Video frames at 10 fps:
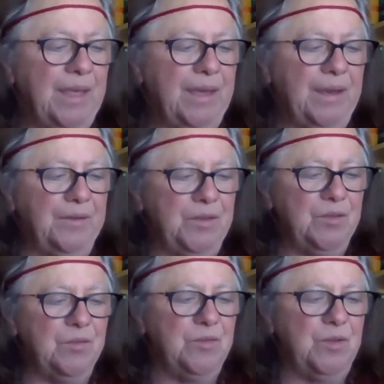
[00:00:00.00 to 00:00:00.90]
how do
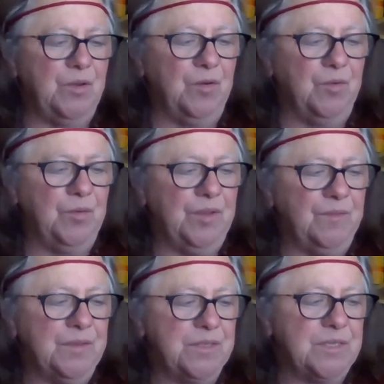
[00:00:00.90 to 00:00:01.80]
you know if
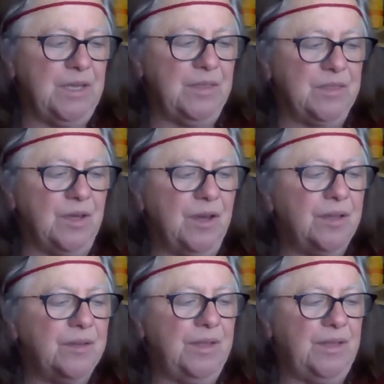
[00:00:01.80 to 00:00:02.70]
it's a thought,